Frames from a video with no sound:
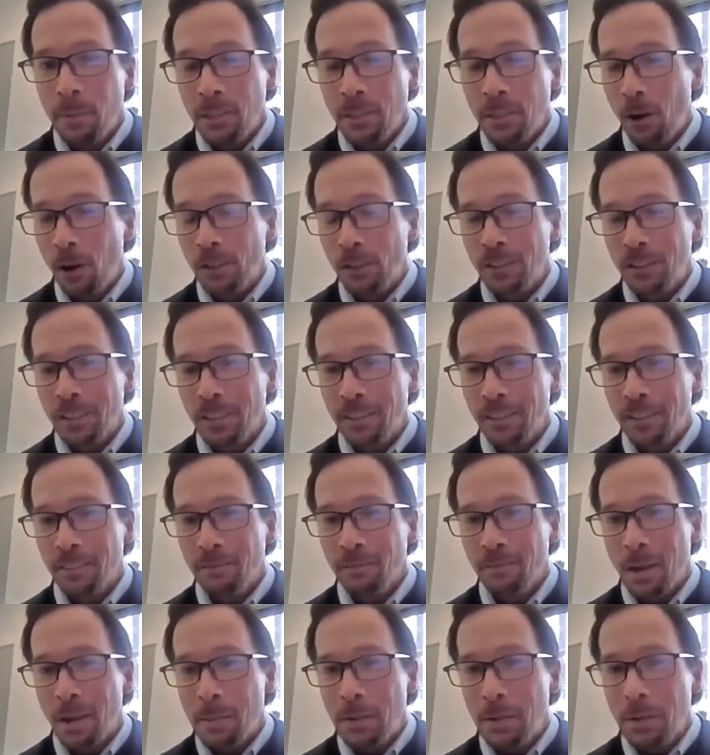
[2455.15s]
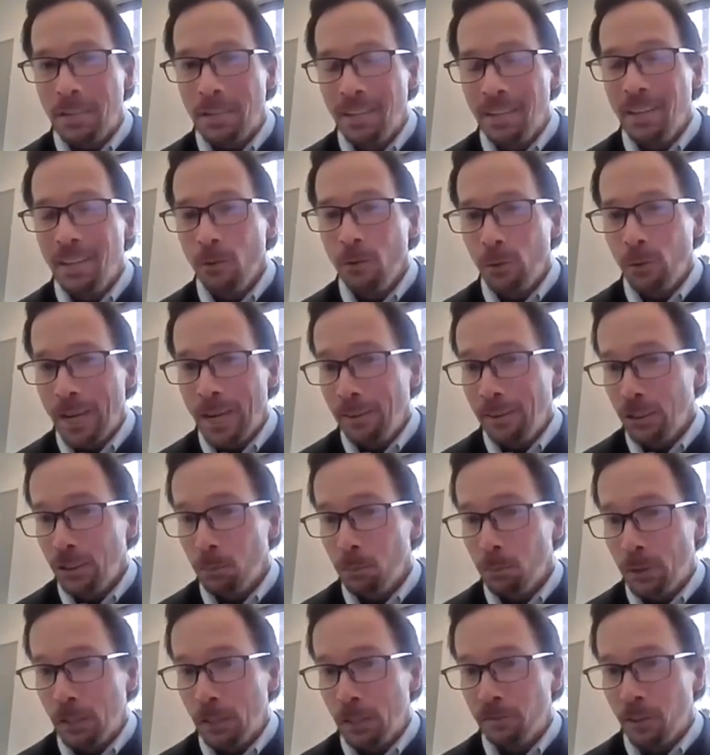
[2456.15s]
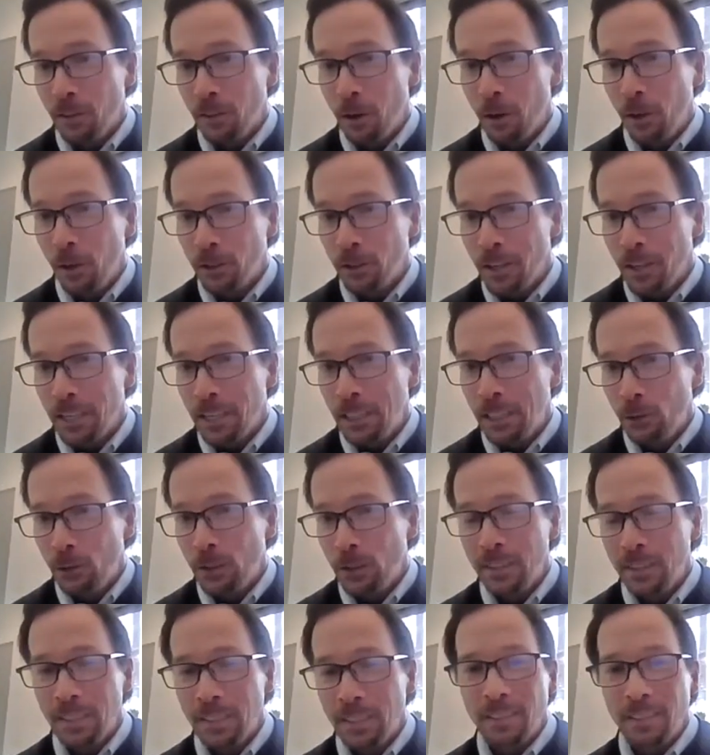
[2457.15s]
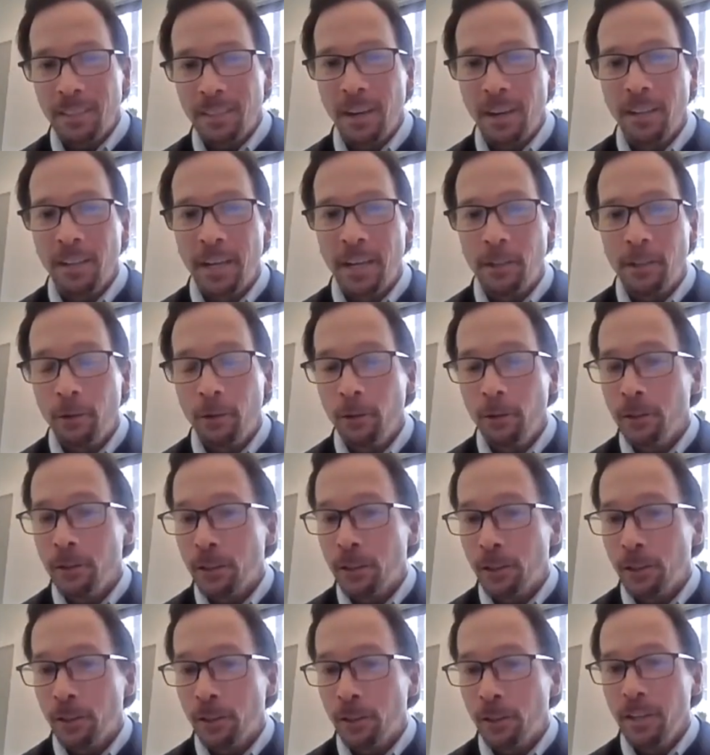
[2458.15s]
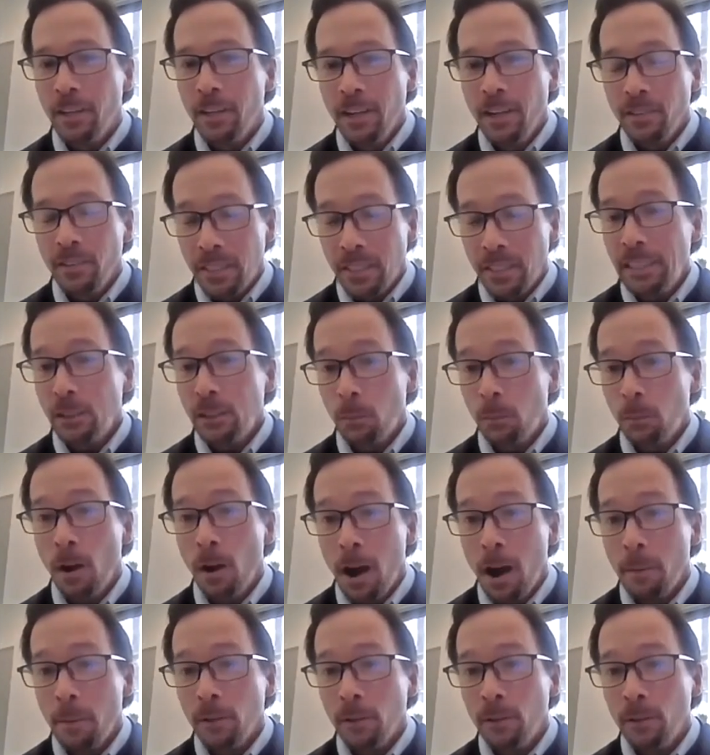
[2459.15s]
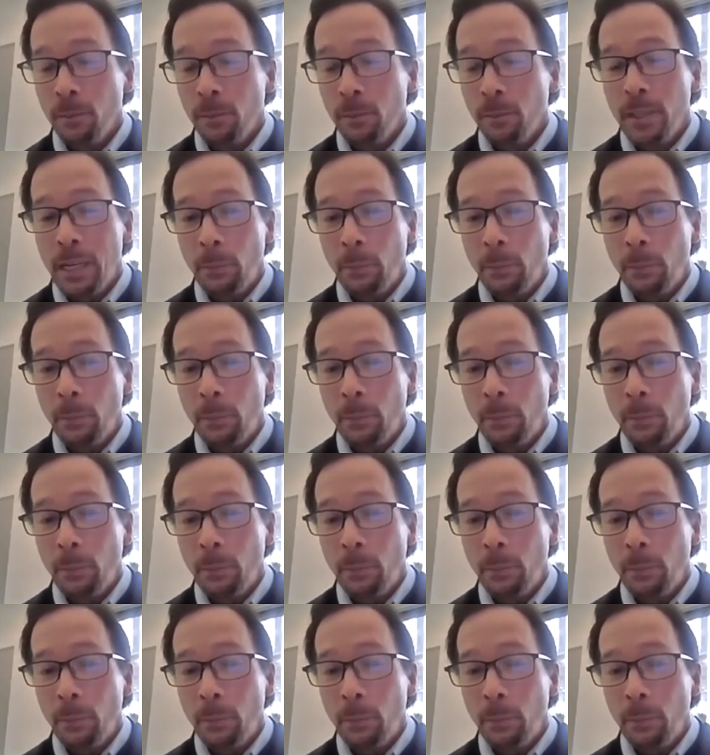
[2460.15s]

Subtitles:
and all of a sudden maybe we have some pitfalls like you and Dennis highlighted earlier, then that's a problem.